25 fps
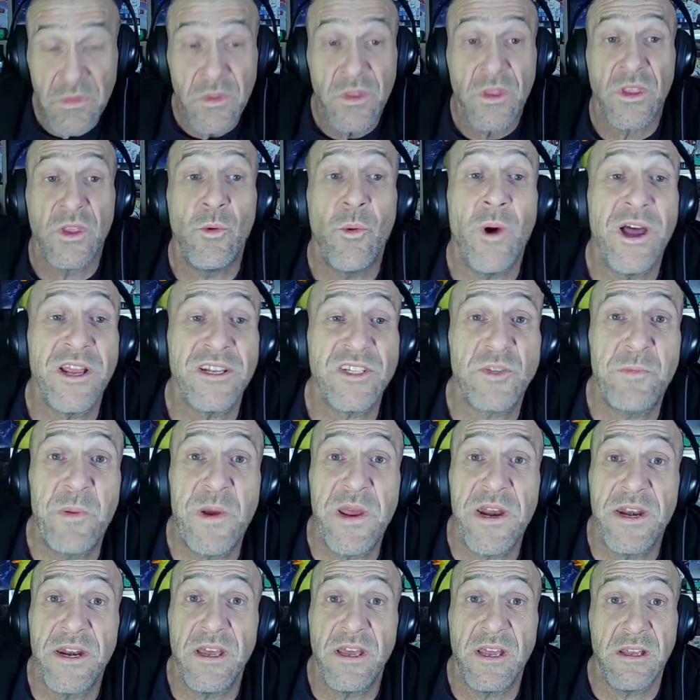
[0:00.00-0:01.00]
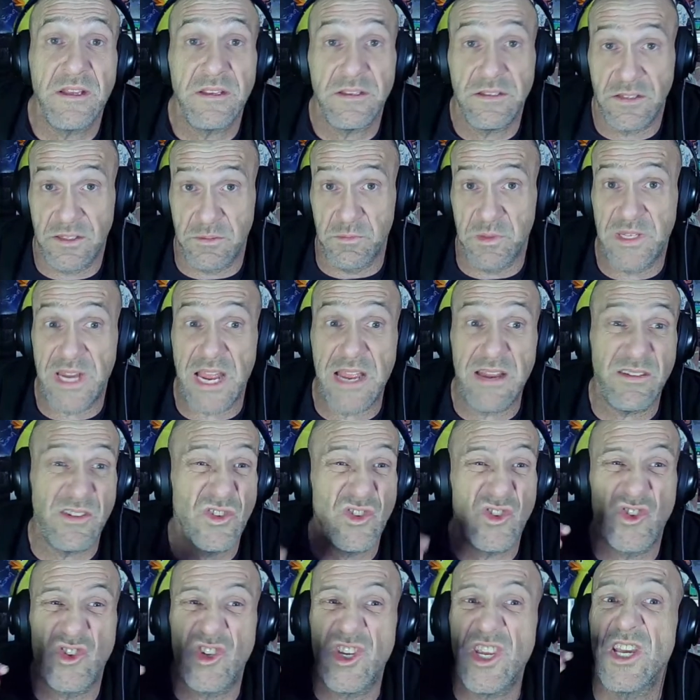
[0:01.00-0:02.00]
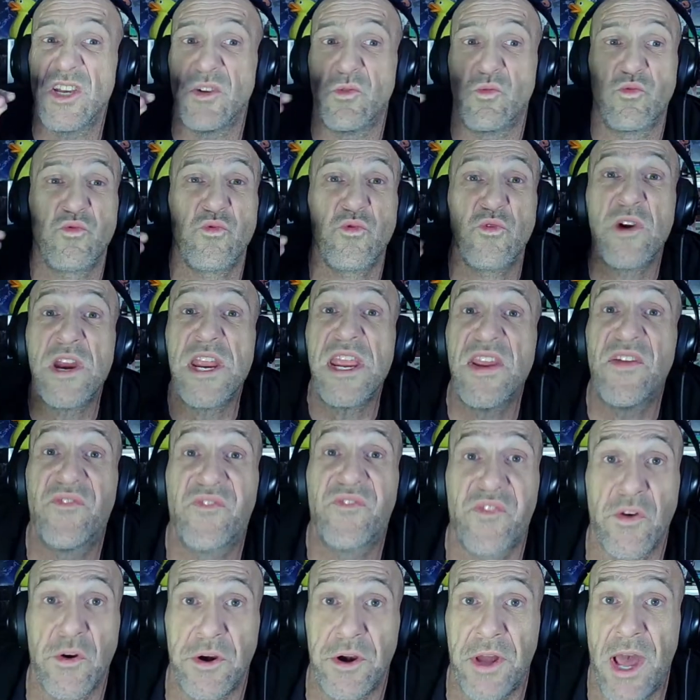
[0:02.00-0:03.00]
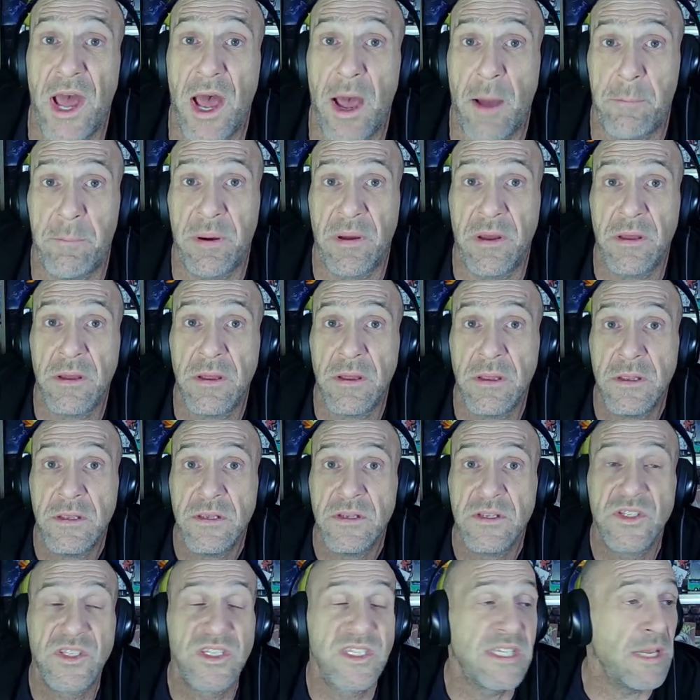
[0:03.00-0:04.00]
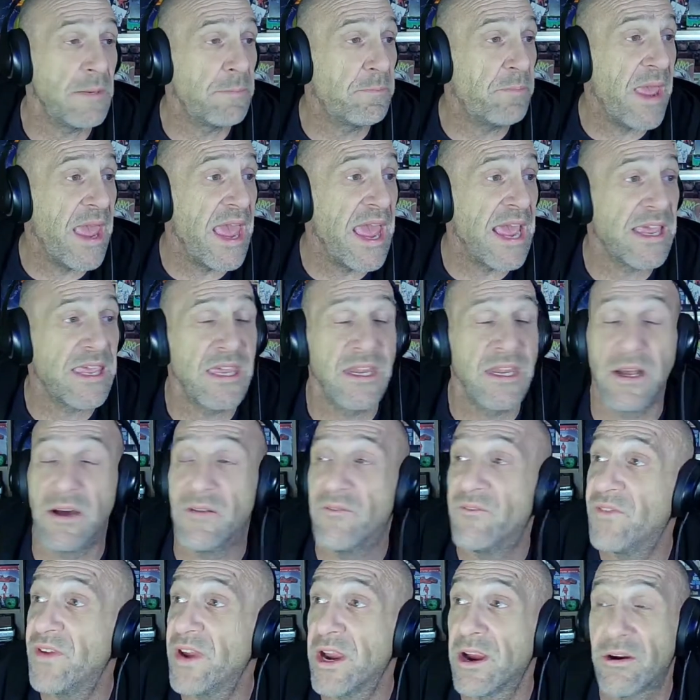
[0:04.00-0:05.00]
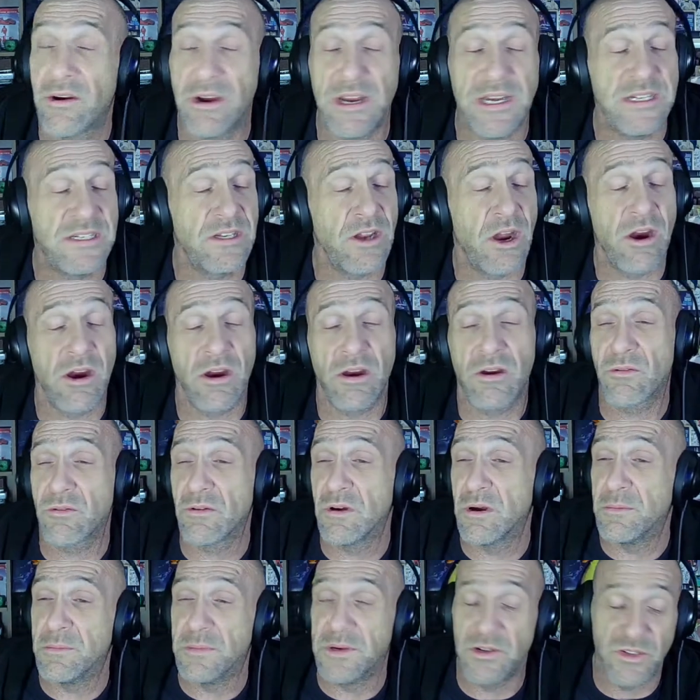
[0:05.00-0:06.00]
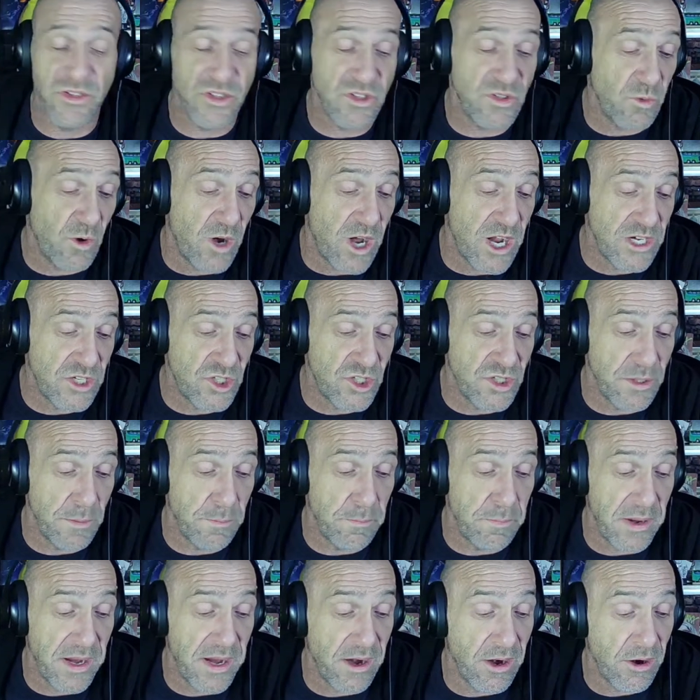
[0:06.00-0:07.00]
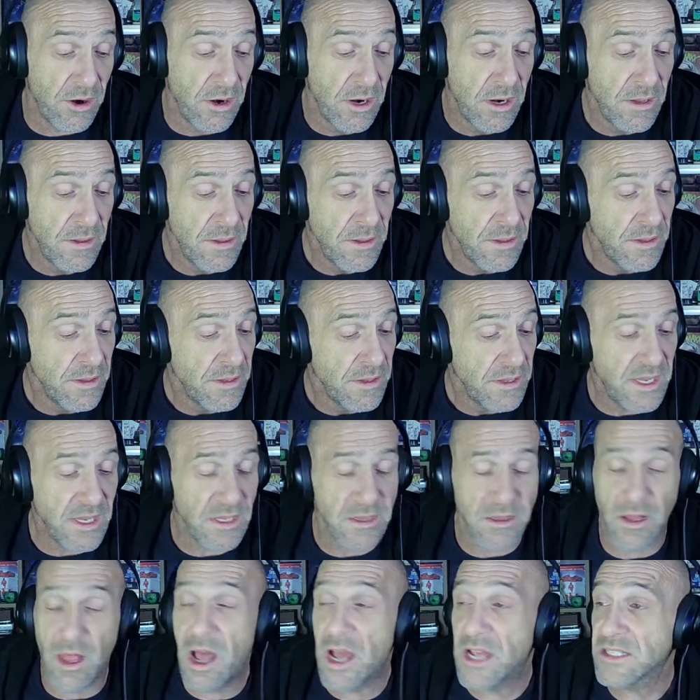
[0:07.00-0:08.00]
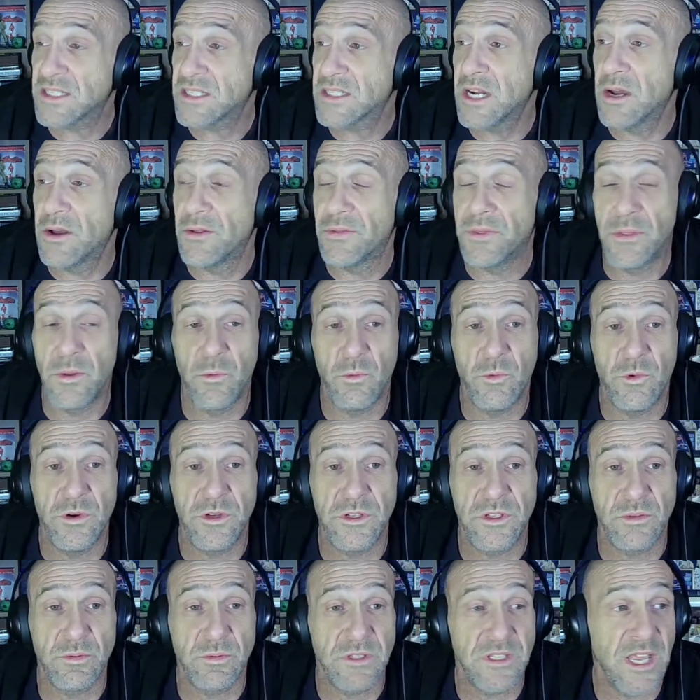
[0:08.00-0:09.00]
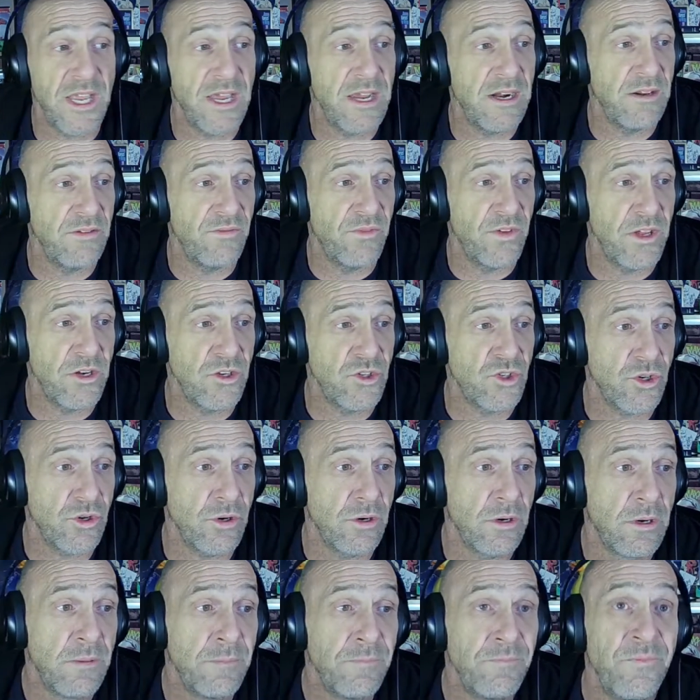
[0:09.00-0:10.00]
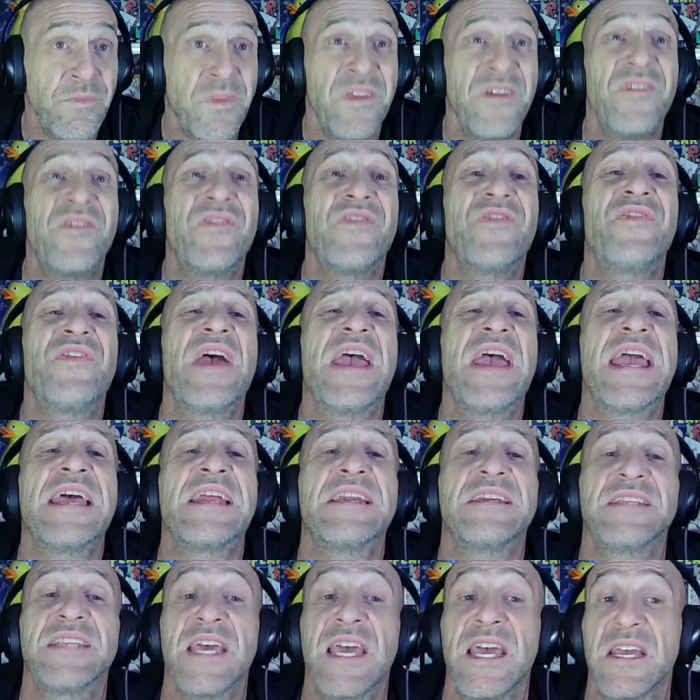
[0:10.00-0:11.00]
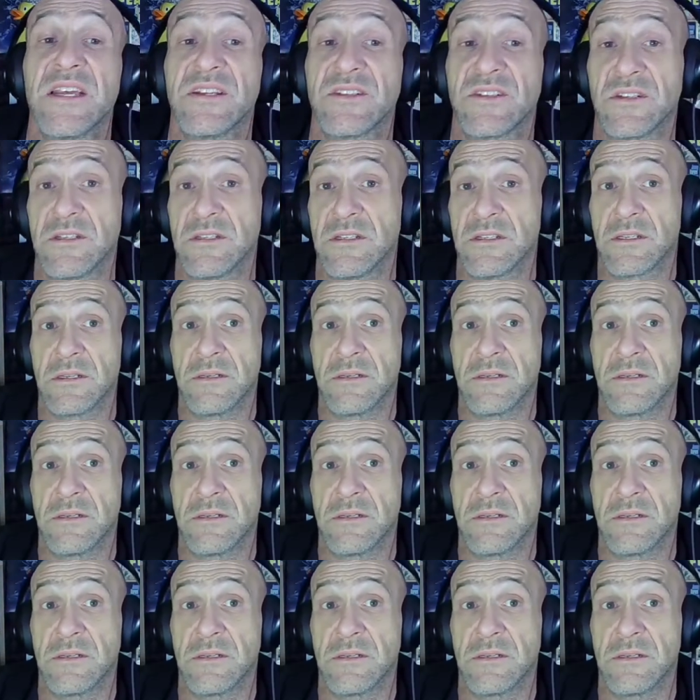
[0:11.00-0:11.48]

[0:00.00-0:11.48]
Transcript: You want to spend a, uh, some time to just get reefered up, sit back in a very dark room and just watch the bear get lost out in the woods with that adventure. Fantastic.